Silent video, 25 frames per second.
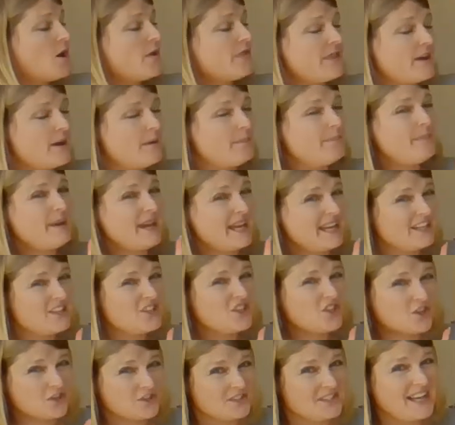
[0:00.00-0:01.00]
The
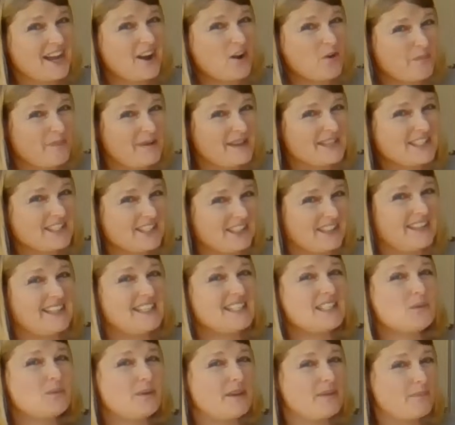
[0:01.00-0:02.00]
pictures help us on
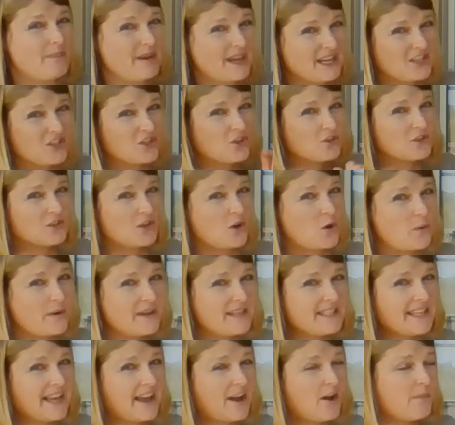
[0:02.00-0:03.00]
this one. Pictures
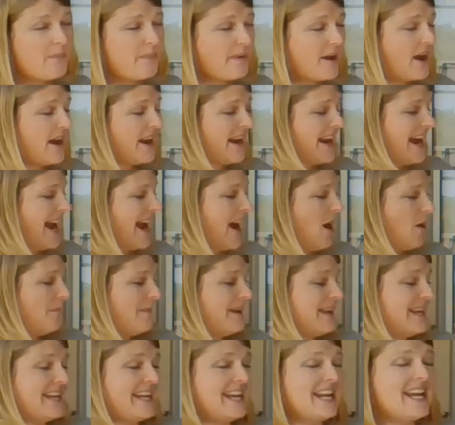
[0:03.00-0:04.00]
always help on how
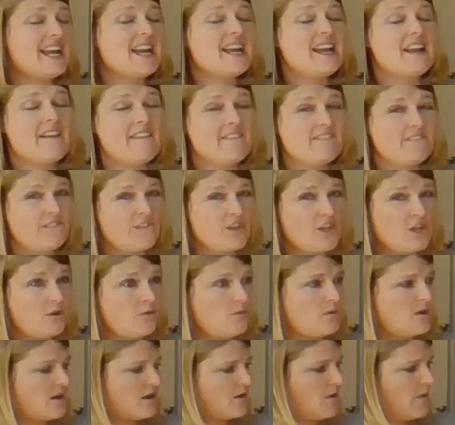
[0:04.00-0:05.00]
many
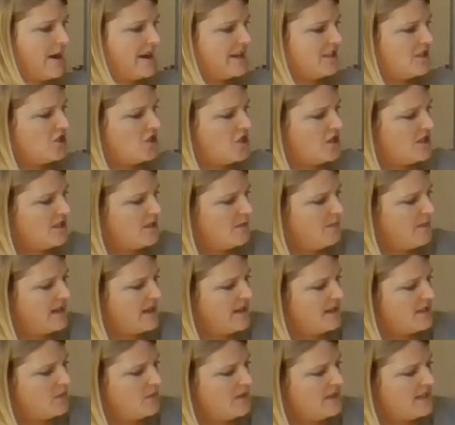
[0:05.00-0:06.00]
fewer questions
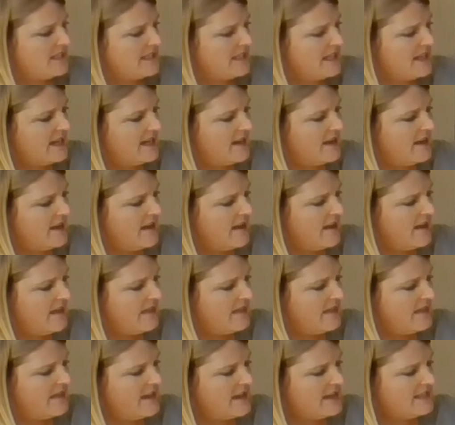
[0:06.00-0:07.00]
because we see
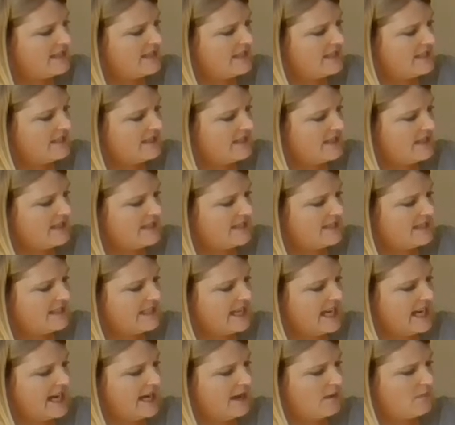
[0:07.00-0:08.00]
this is the
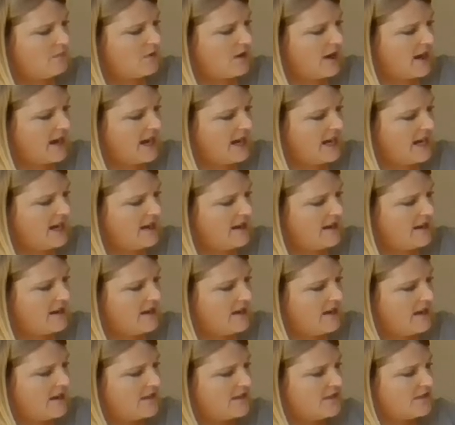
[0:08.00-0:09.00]
same, right?
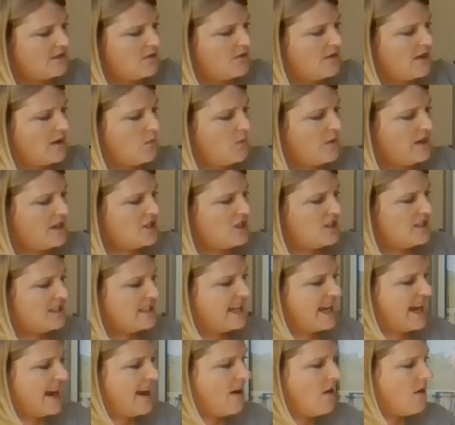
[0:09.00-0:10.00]
So then we just
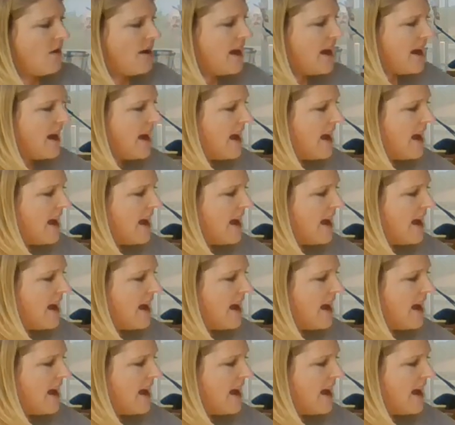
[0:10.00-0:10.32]
count